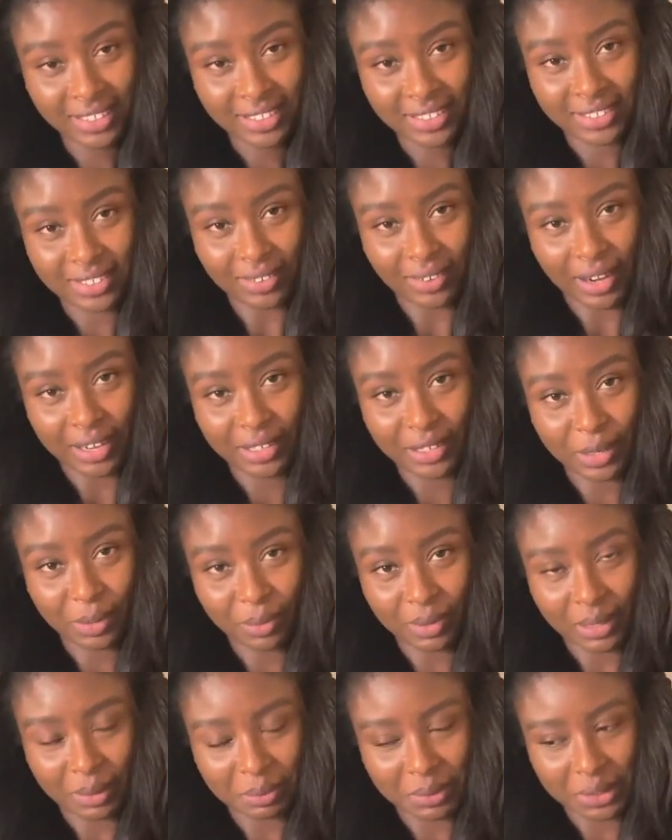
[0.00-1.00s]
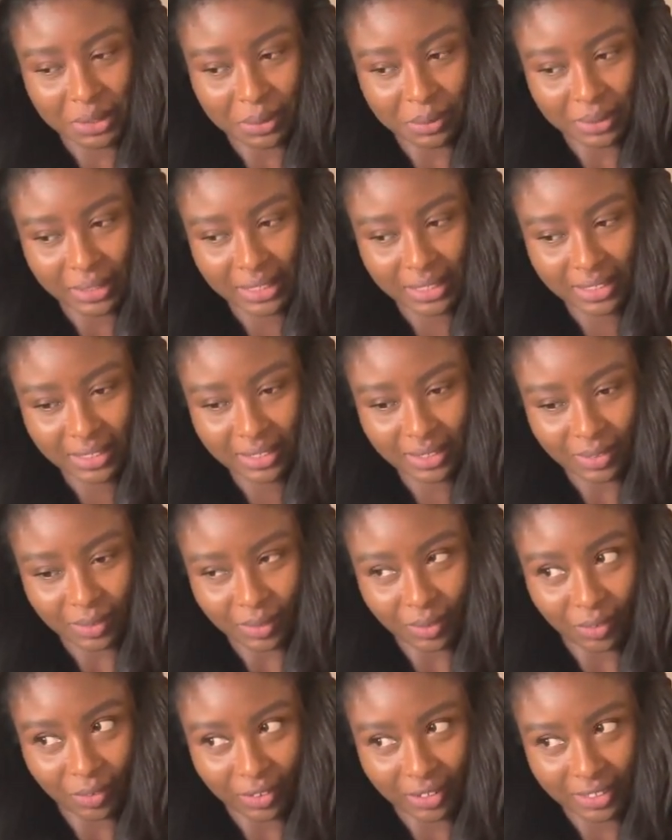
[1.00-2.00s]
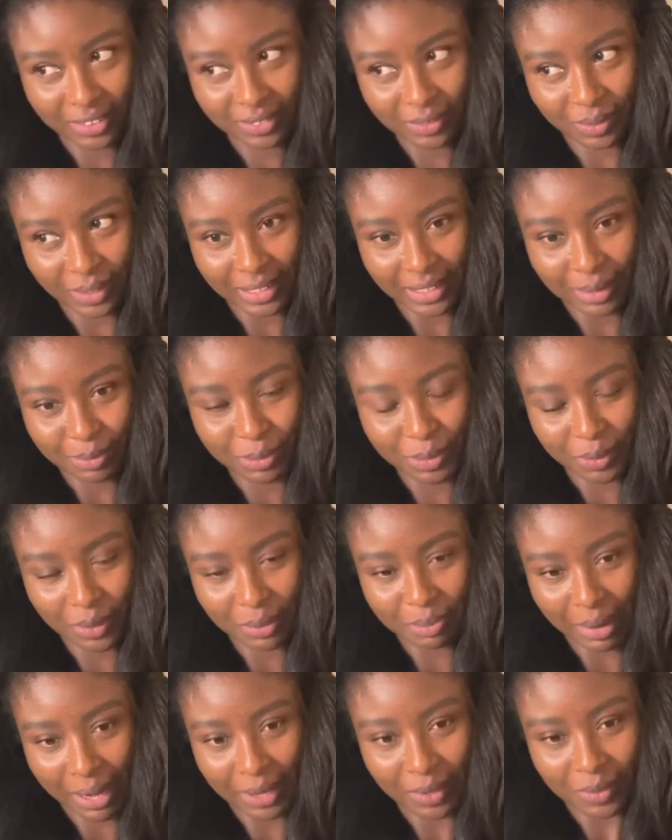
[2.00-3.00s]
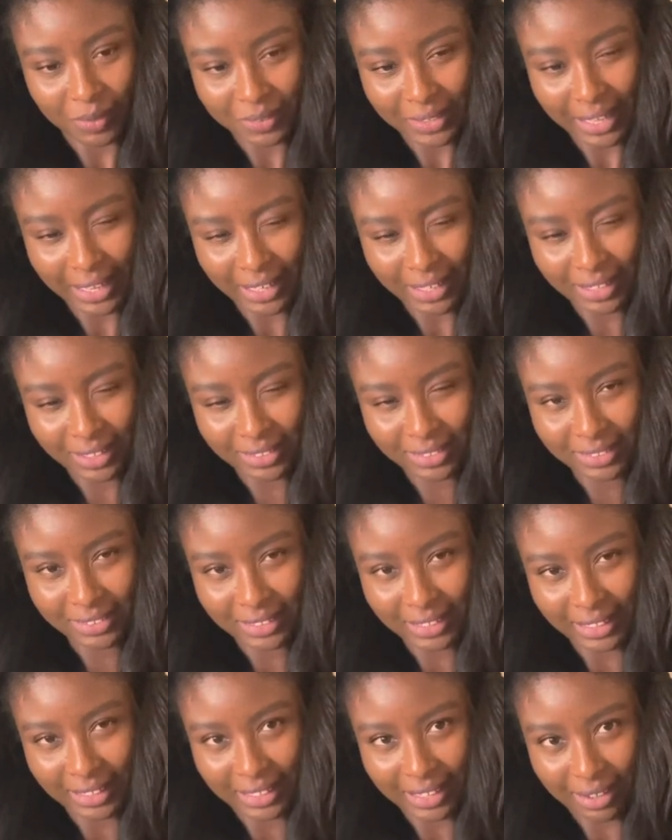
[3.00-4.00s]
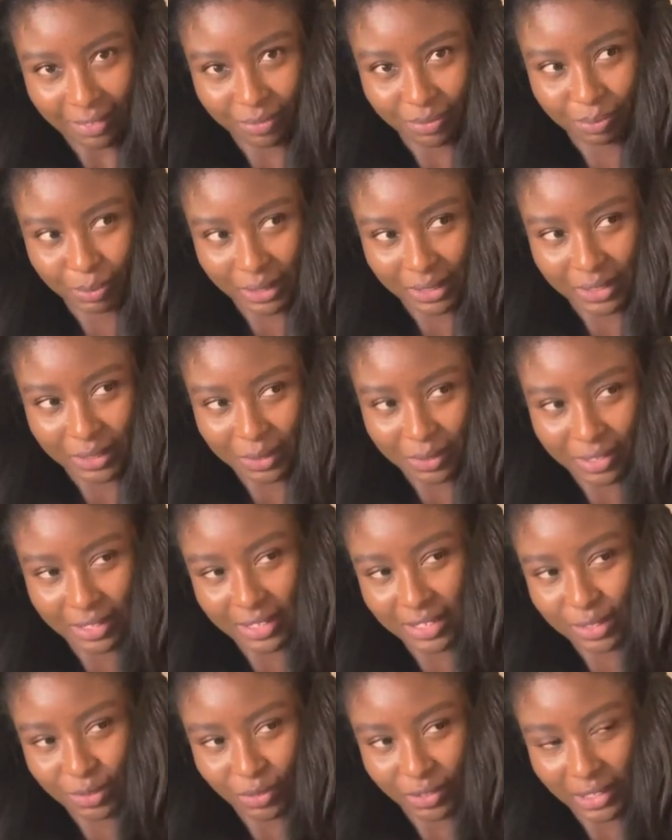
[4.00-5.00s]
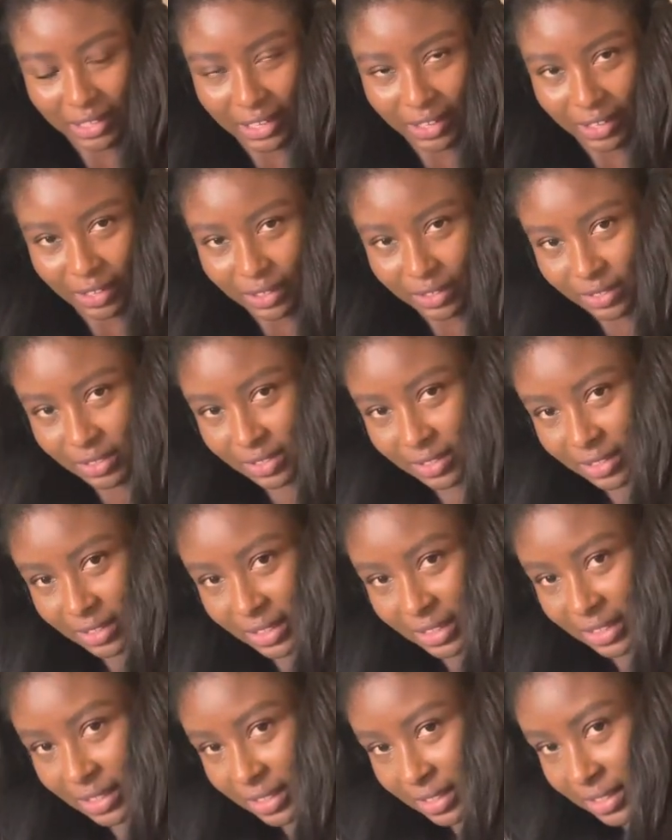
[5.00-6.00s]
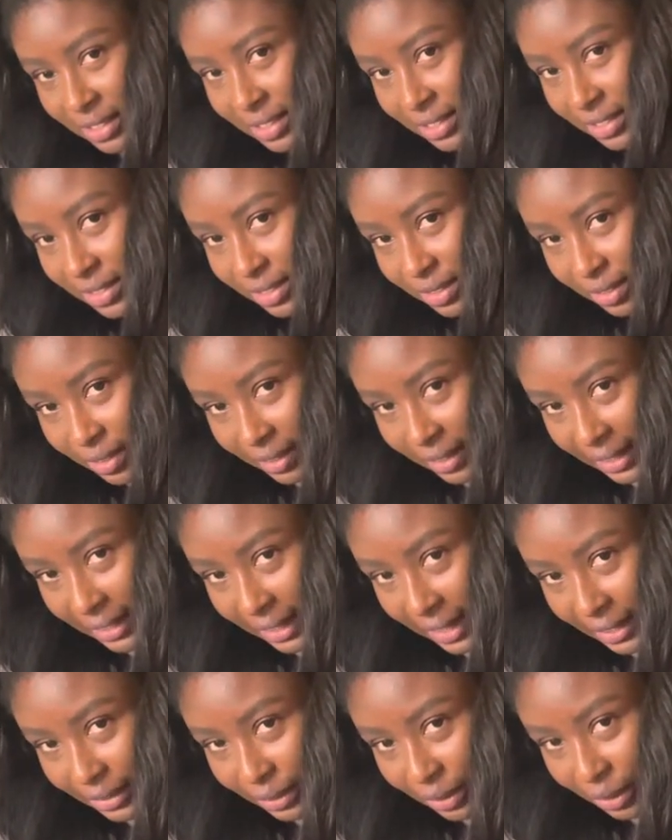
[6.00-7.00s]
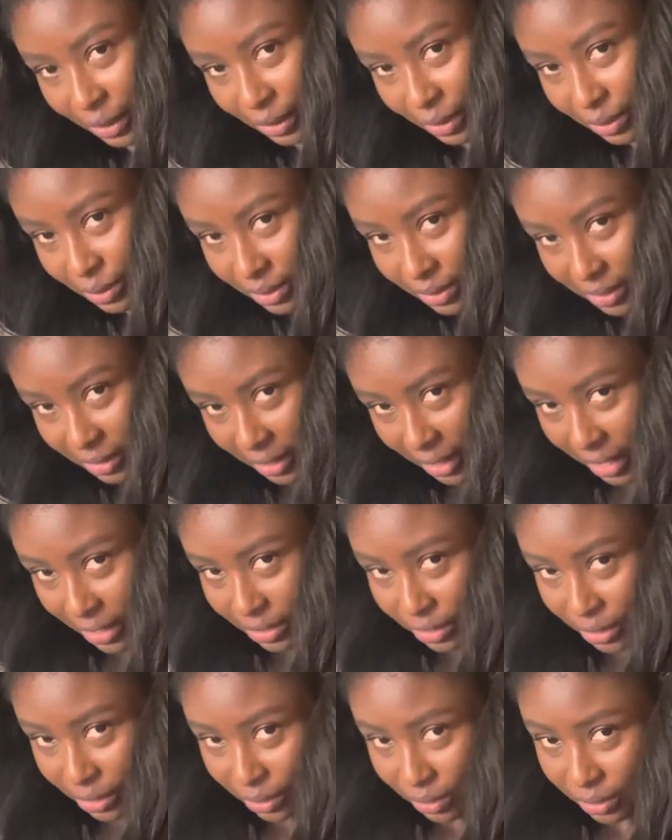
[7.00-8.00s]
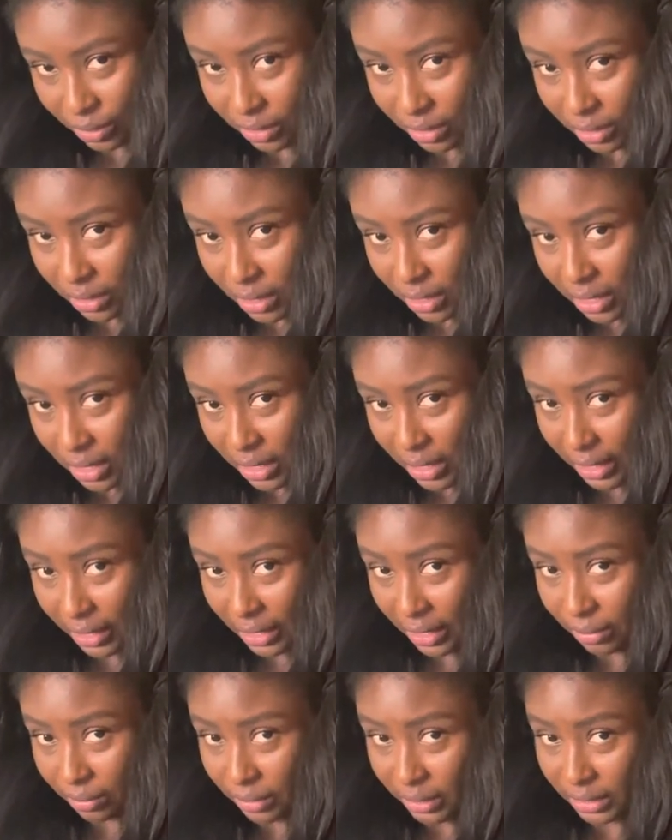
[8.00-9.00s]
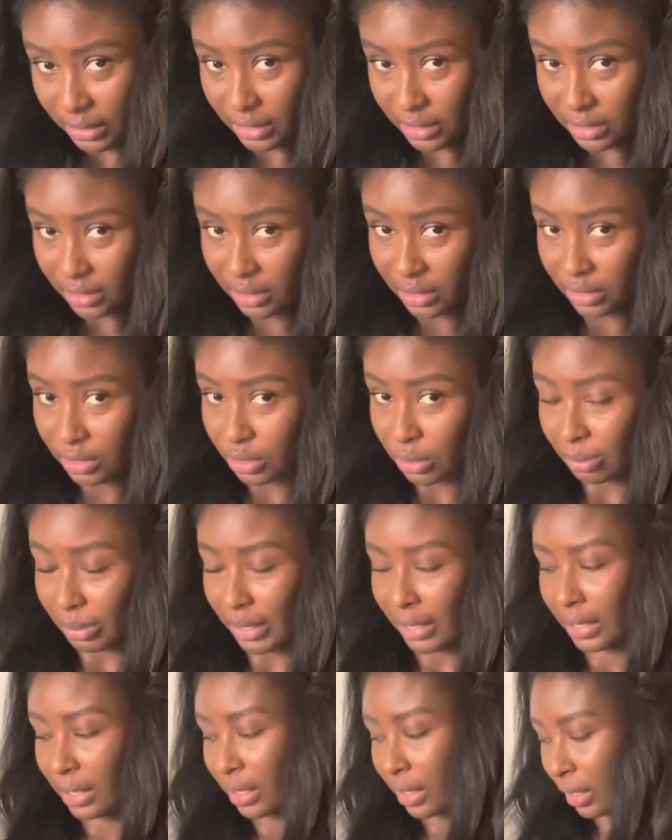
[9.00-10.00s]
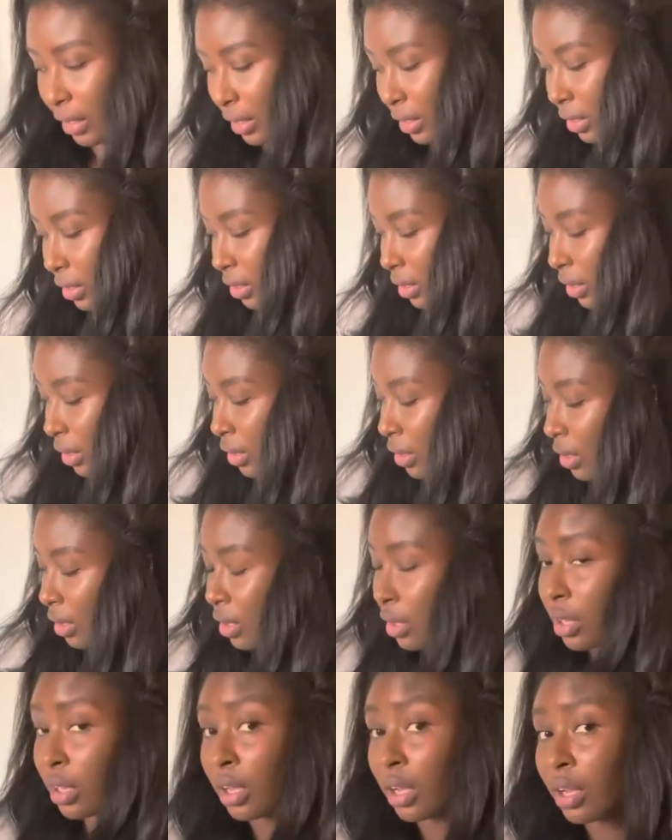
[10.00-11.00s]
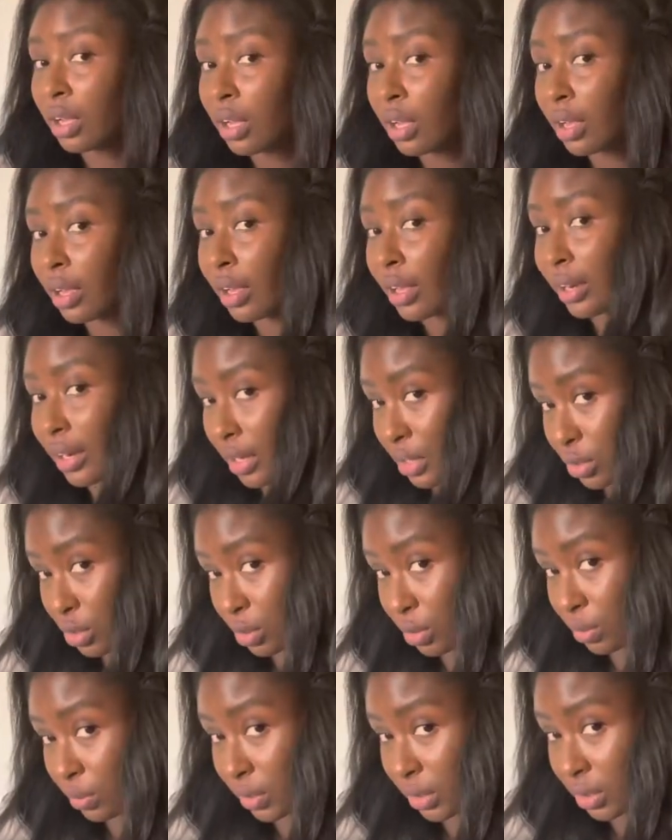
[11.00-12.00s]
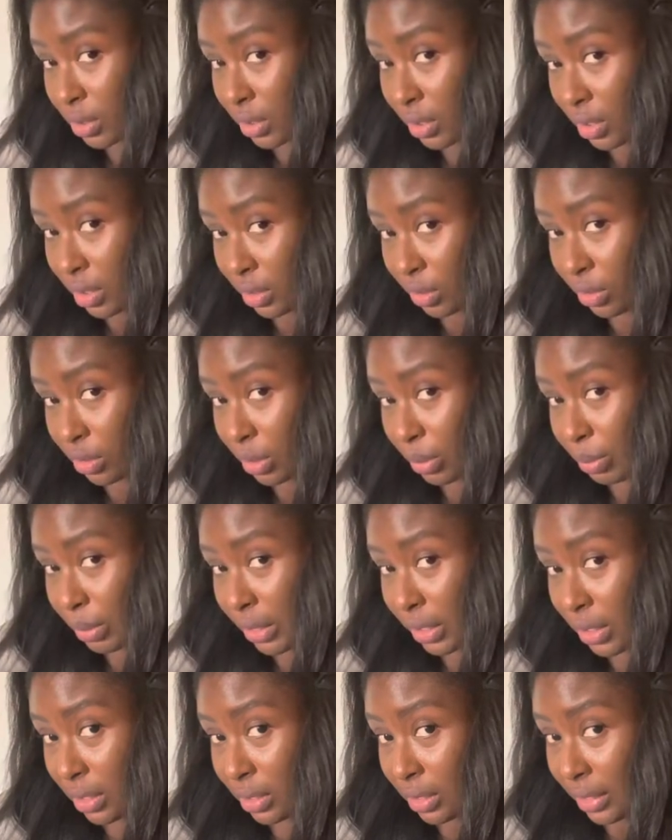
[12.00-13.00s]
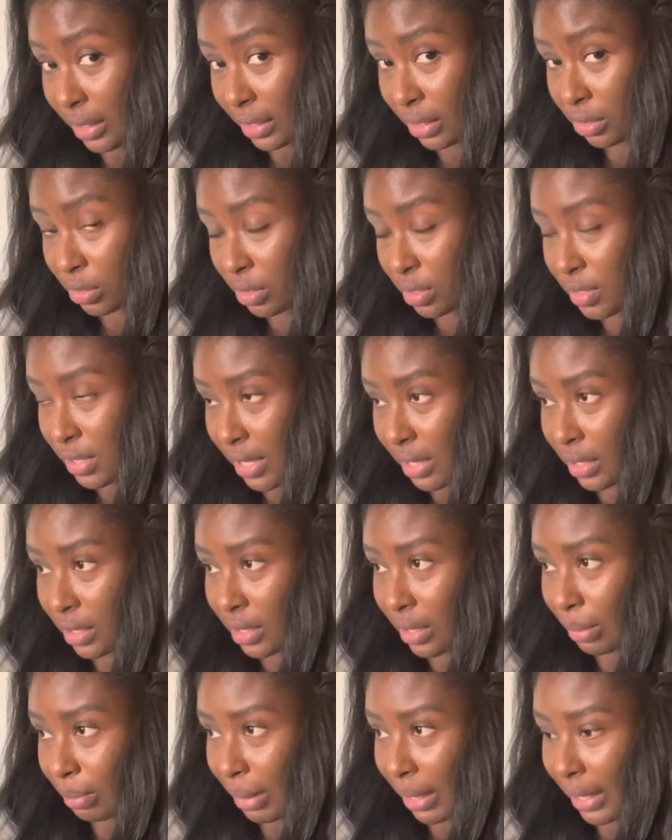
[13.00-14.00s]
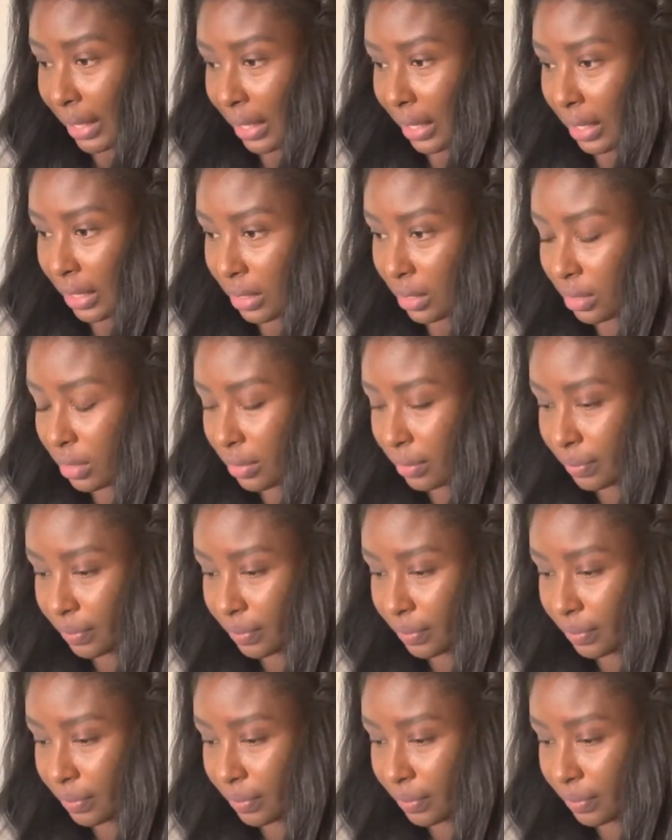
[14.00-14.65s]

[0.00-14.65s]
So I know what I'm doing or, well, I'm doing my own hair and I've been doing this for years. So like I know not to. And I release it into my hand and I squish it a little bit, like to set it in my hand.